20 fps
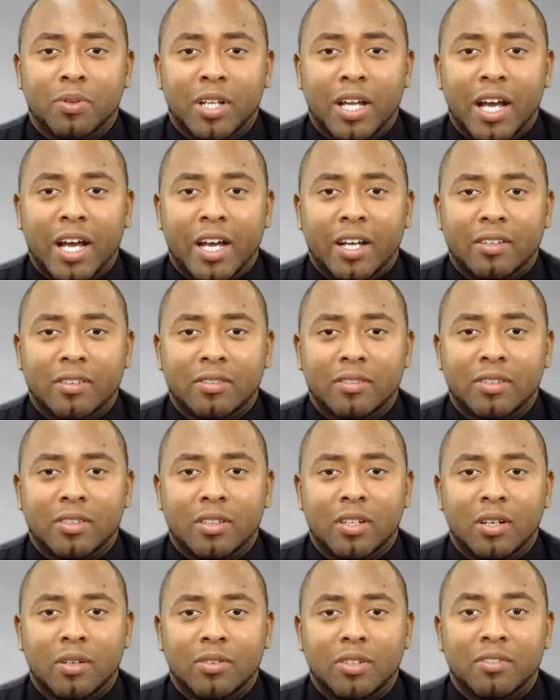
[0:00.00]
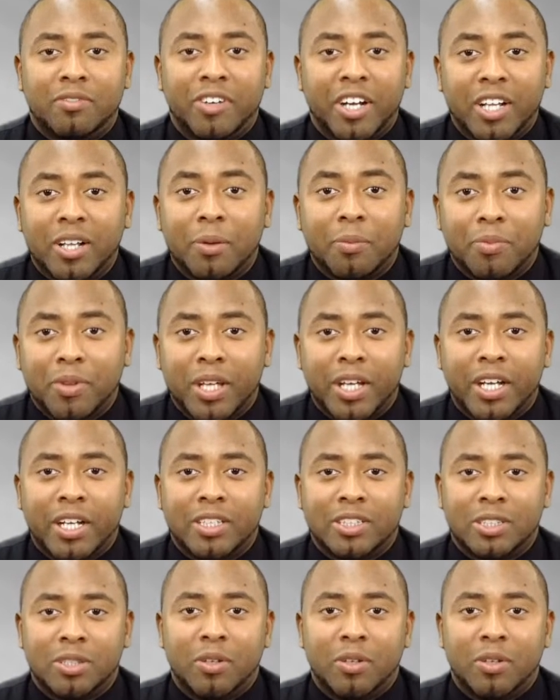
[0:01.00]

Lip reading: that, developed things.